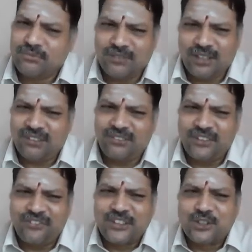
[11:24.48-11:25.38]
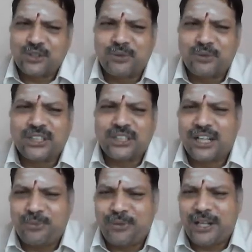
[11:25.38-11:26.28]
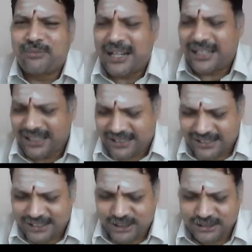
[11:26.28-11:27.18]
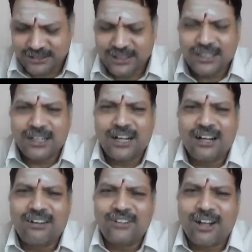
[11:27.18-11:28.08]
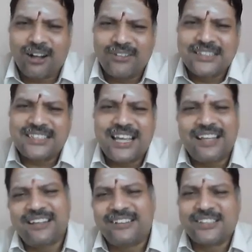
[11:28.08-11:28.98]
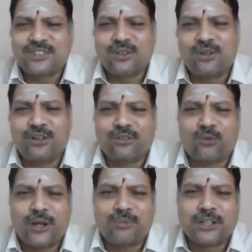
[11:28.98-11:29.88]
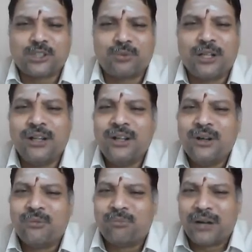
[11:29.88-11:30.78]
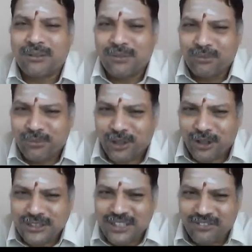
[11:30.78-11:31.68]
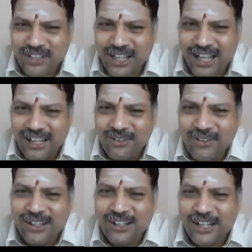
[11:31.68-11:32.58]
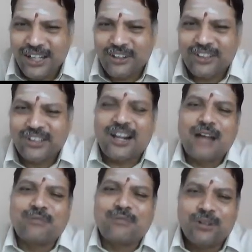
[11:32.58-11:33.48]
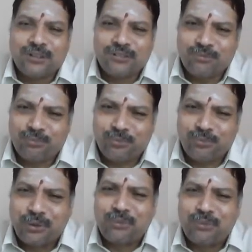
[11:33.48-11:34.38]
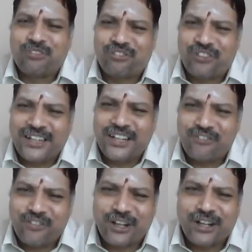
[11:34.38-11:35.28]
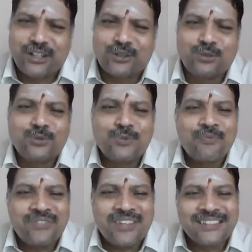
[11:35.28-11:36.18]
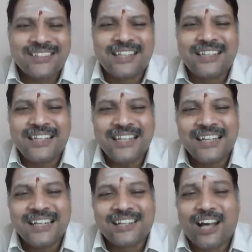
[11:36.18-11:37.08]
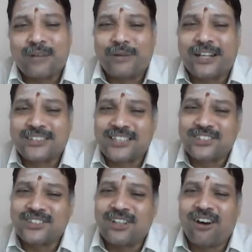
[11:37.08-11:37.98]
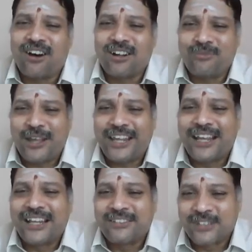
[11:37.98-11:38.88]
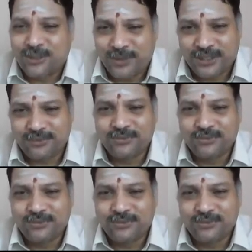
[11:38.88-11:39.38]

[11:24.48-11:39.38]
There are different situations. A typical market condition will always say it is quite possible. But because of the liquidity trap, people find difficult to sell the corporate assets or making an investment.